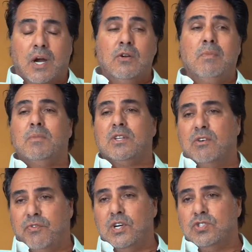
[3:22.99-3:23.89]
I remember
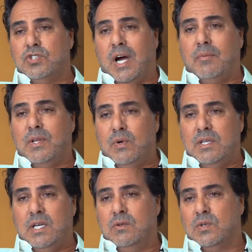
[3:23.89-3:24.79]
the first job that we
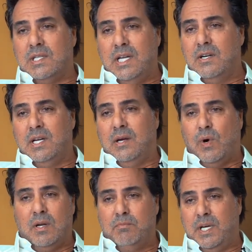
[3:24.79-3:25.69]
did was literally a
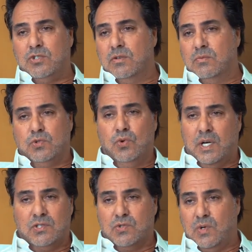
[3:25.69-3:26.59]
1-bedroom,
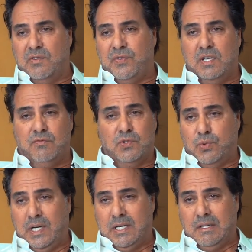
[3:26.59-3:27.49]
200 square feet for
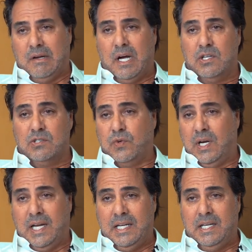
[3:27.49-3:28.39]
$300 for a
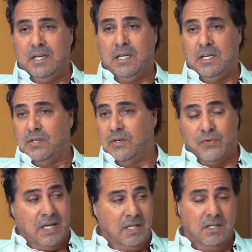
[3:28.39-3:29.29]
lady here,
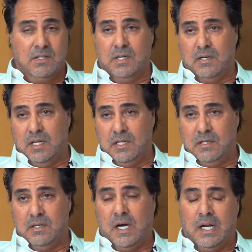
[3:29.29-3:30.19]
right here in
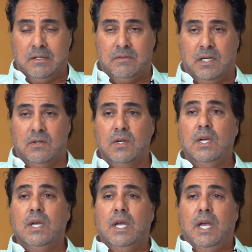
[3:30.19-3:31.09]
Hollandale.
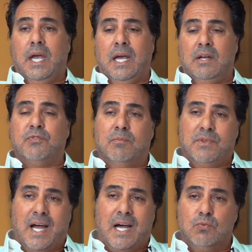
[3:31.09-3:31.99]
And from
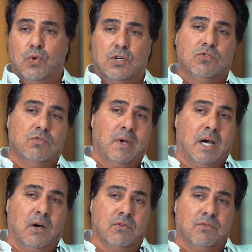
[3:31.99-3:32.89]
that word to
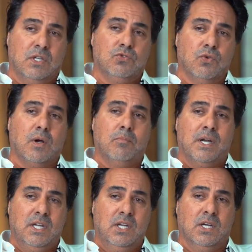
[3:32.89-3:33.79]
mouth, it took
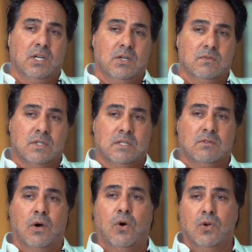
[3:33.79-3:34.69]
about a year that
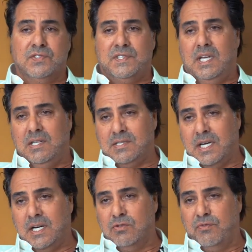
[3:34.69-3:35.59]
the whole city
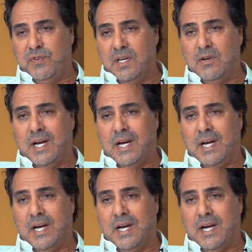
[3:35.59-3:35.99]
started to figure